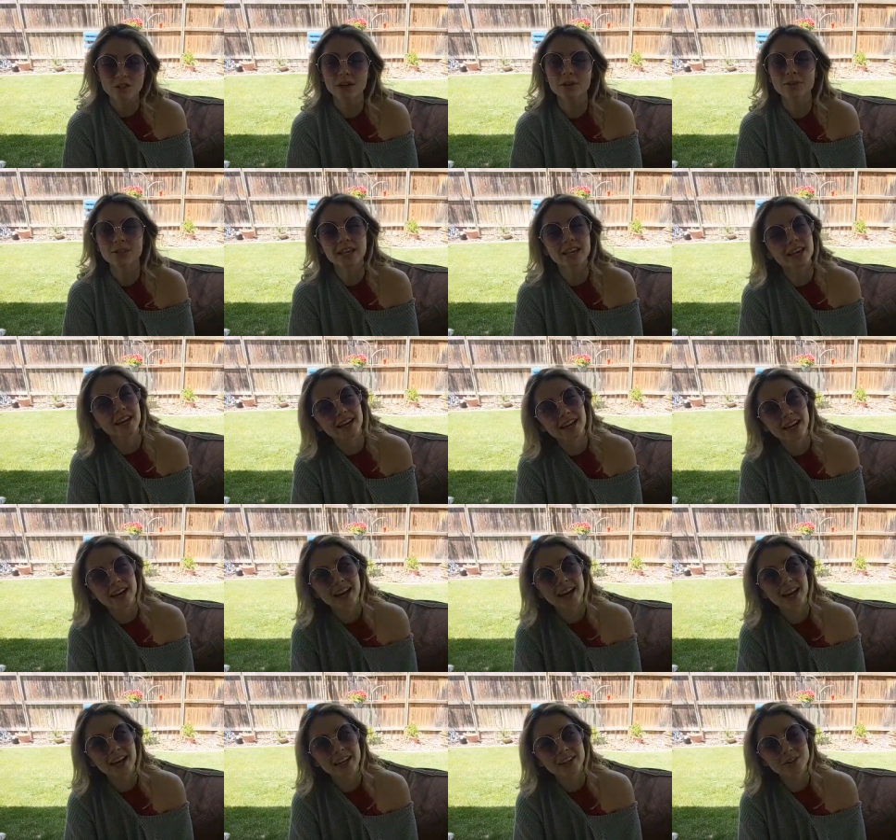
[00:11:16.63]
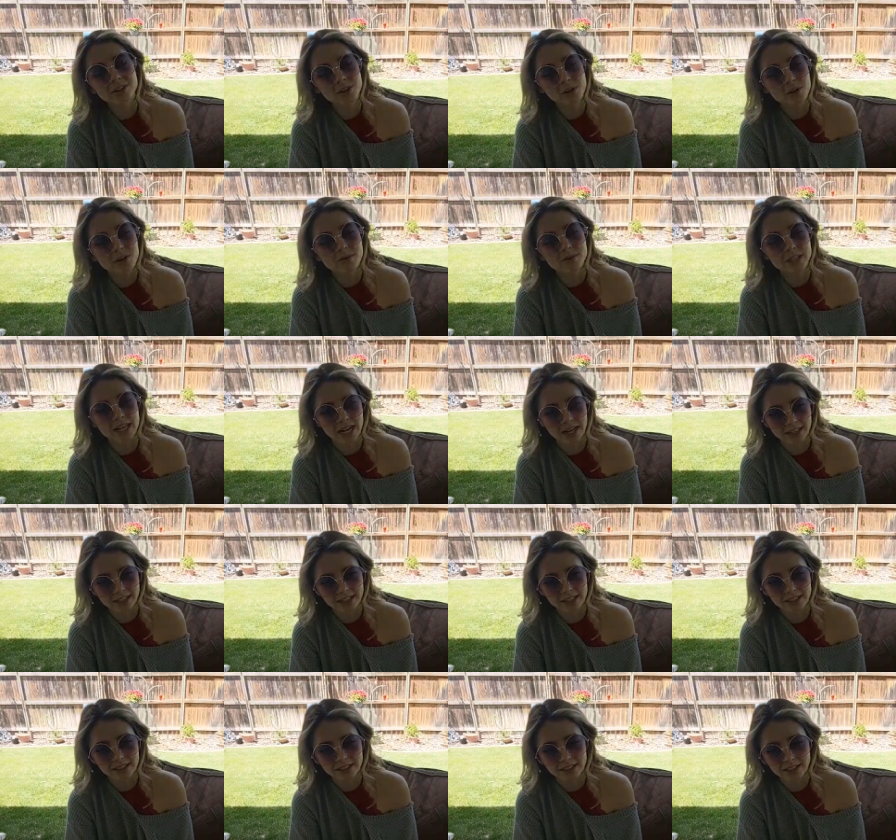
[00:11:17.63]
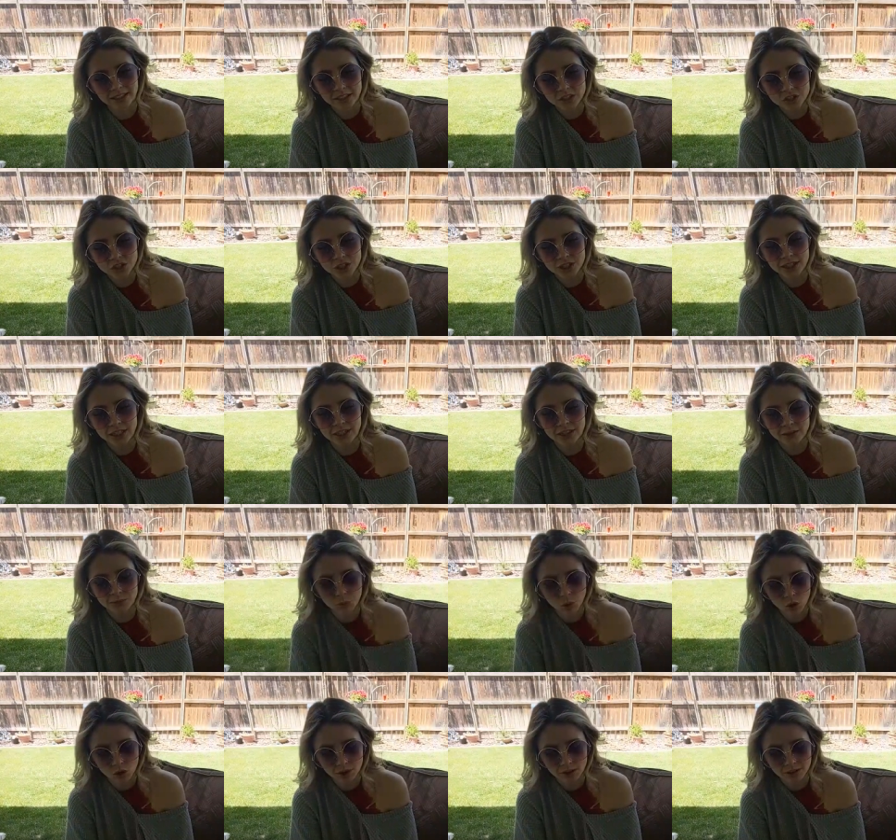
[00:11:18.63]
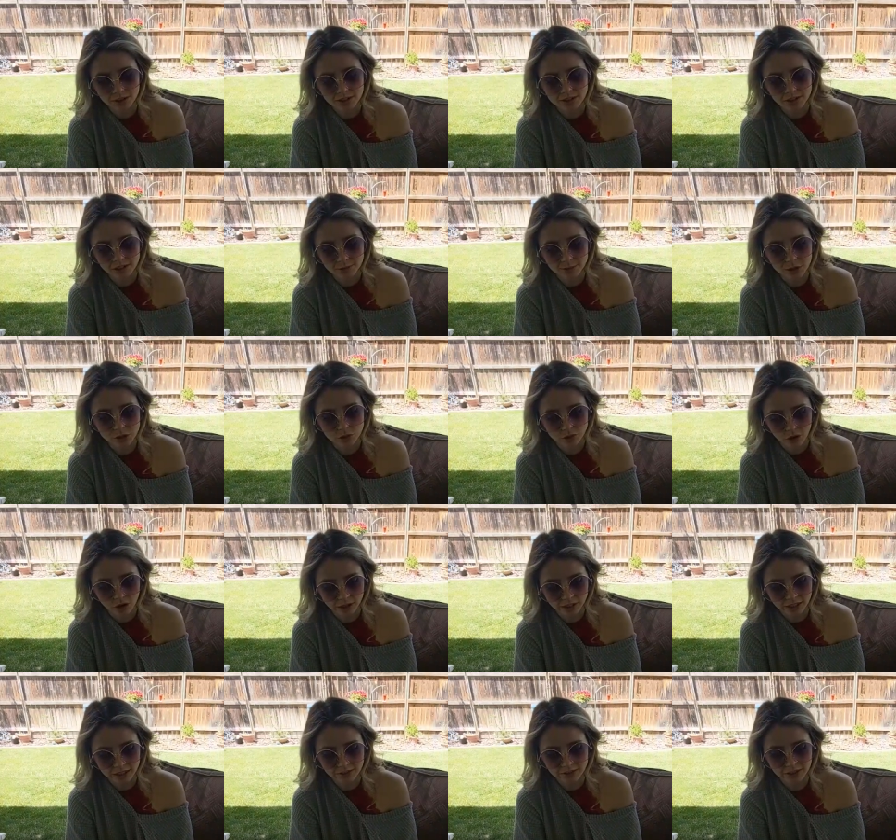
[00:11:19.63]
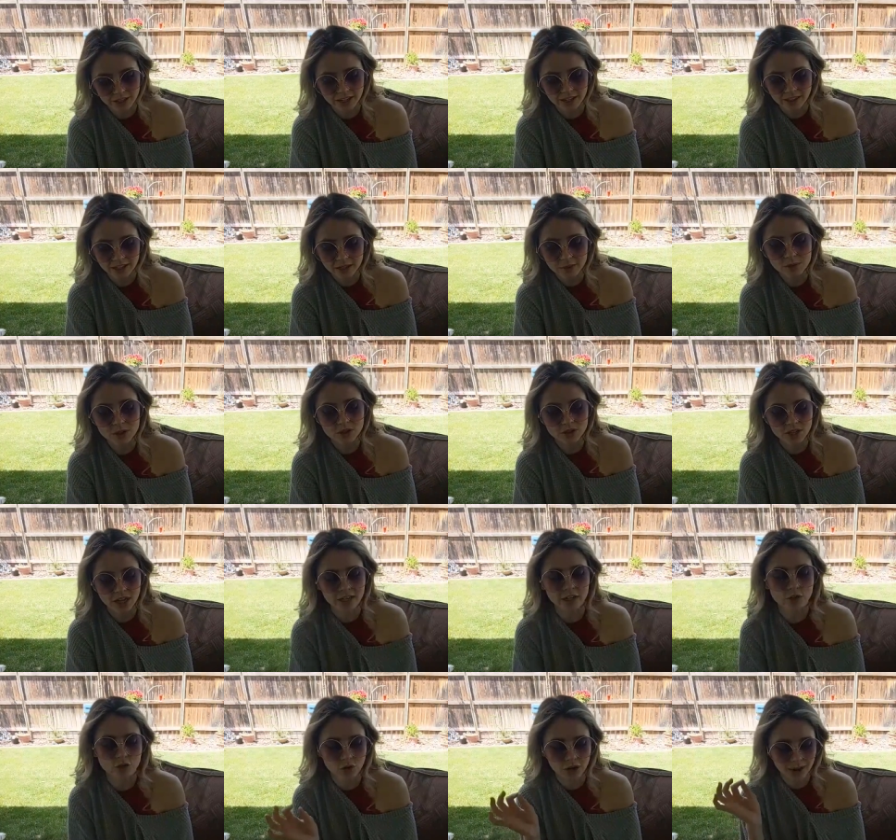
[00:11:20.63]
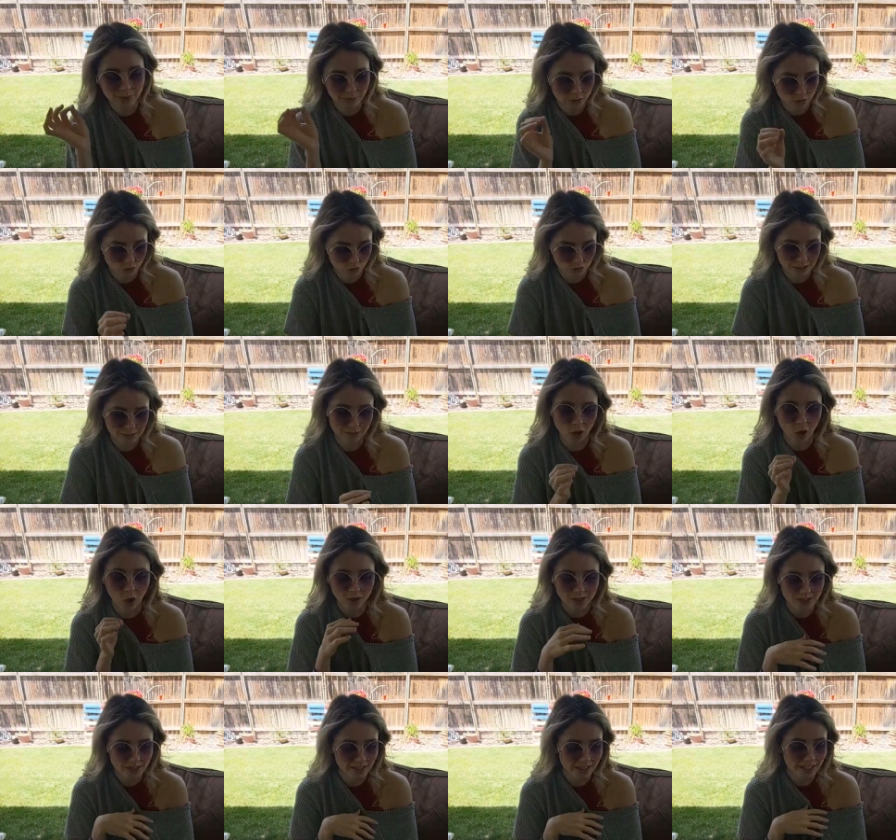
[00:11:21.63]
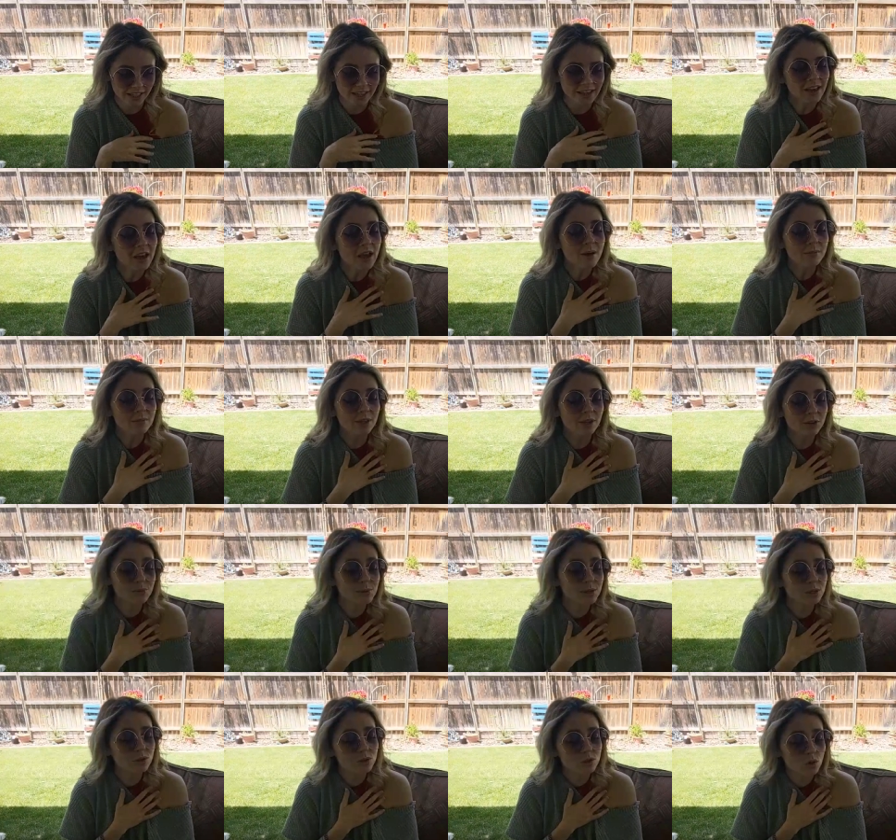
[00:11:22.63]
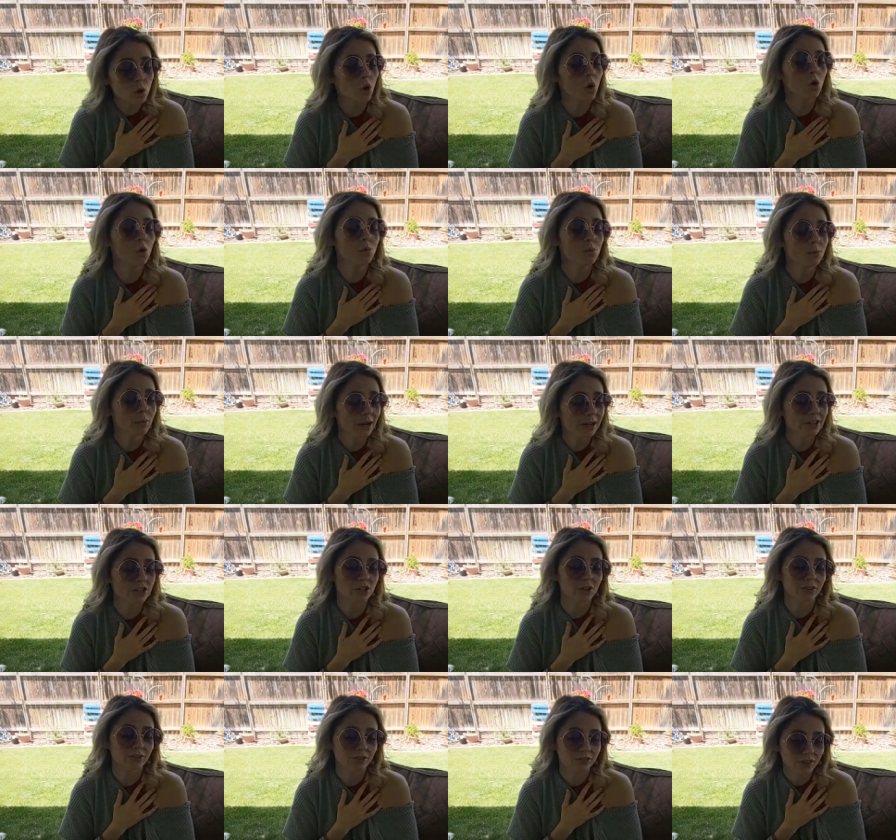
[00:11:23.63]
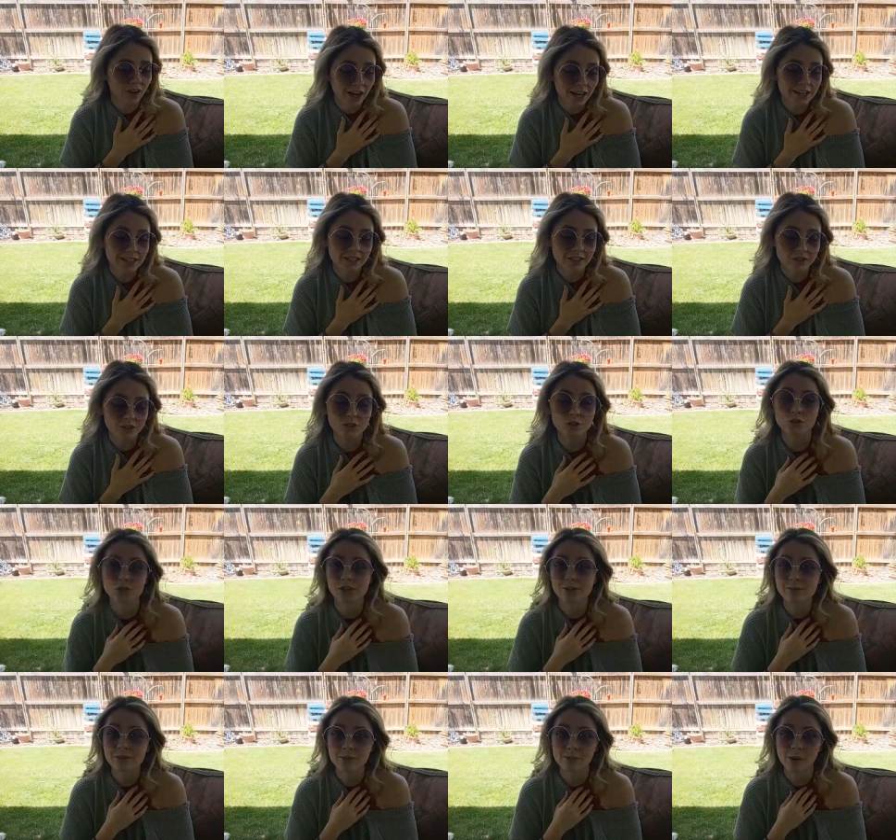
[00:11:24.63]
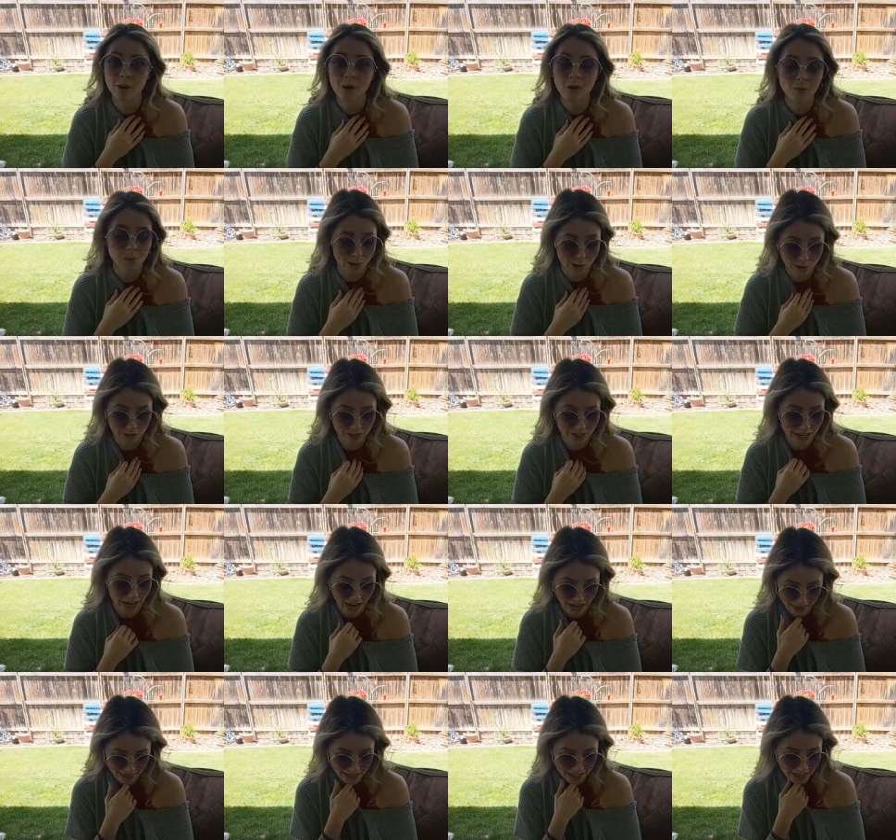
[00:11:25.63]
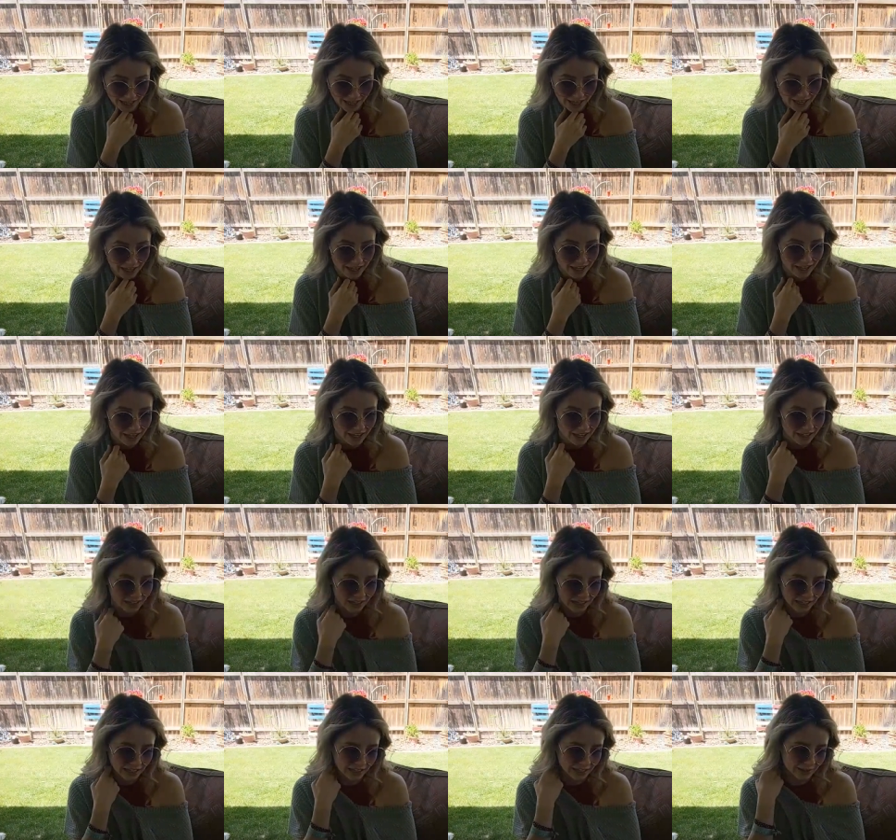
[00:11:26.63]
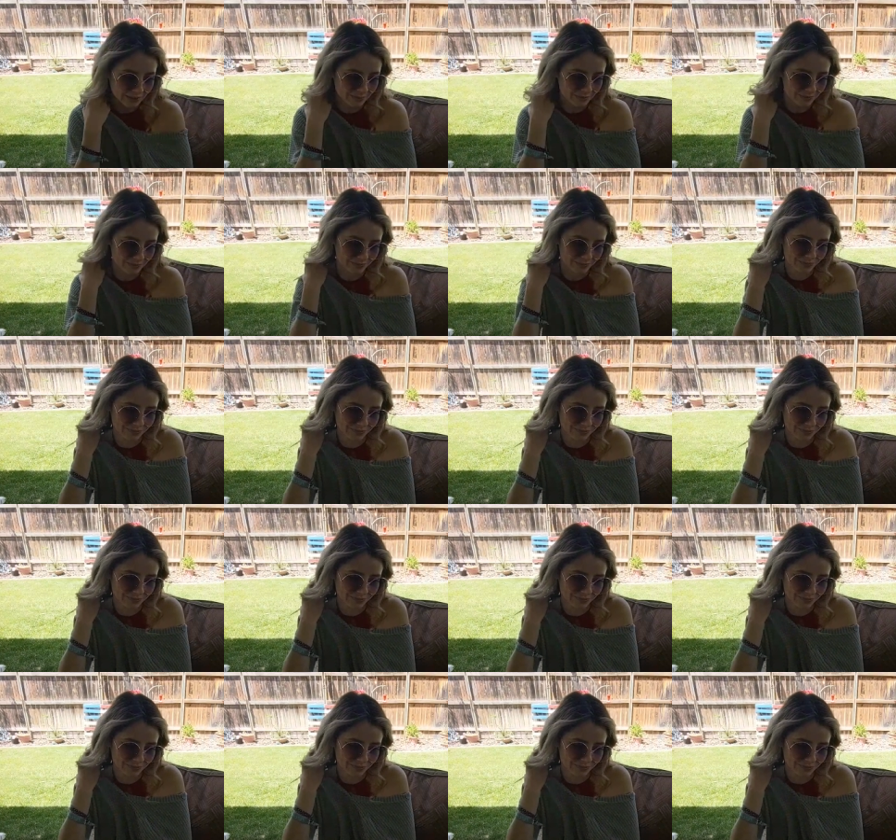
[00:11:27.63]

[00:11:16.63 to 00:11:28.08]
So I was like, I don't know if data connection in the mall is going to be strong enough and I think it would just kind of drop the stream constantly. But that would be so much fun to stream in the mall personally, I think. Um,